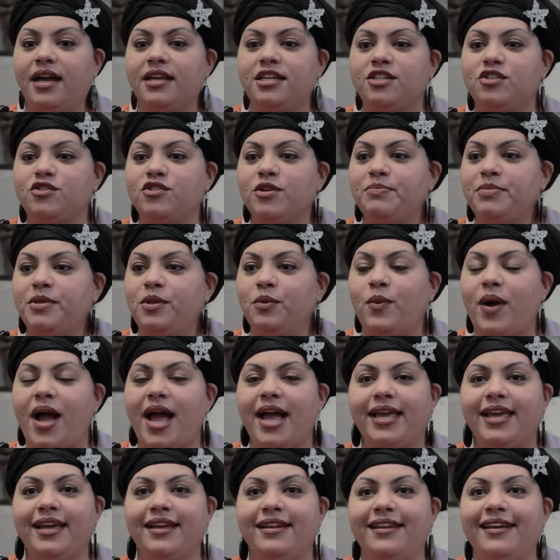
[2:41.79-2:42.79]
I stripped the
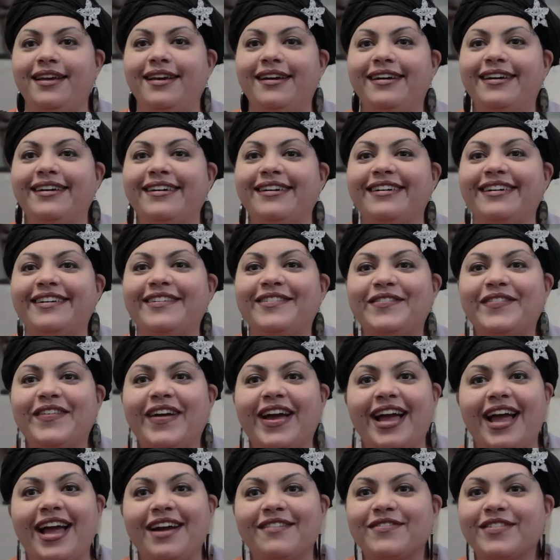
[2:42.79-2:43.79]
wagon of
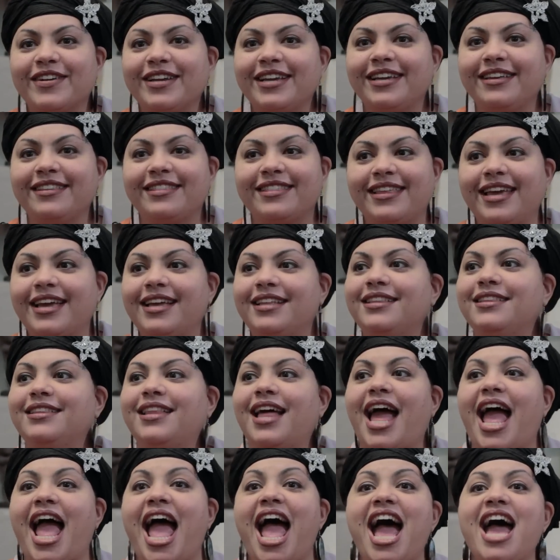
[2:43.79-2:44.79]
everything
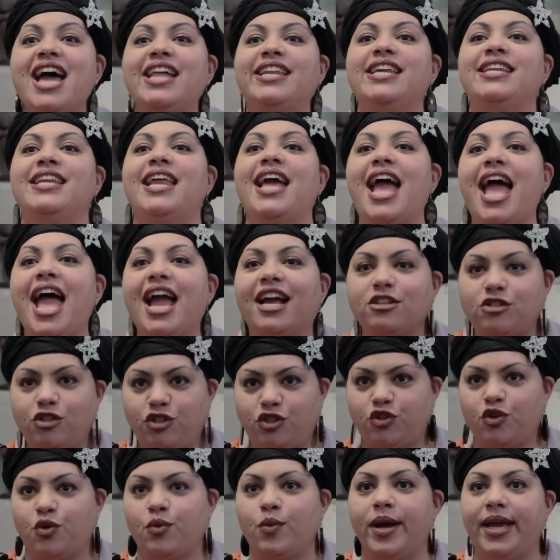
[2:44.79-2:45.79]
that added
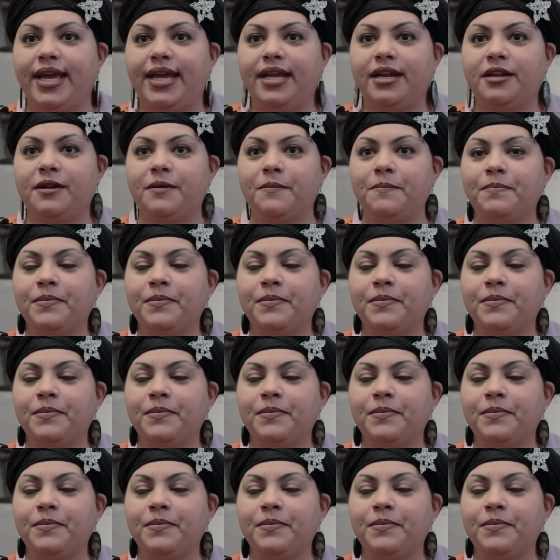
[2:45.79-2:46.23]
extra weight.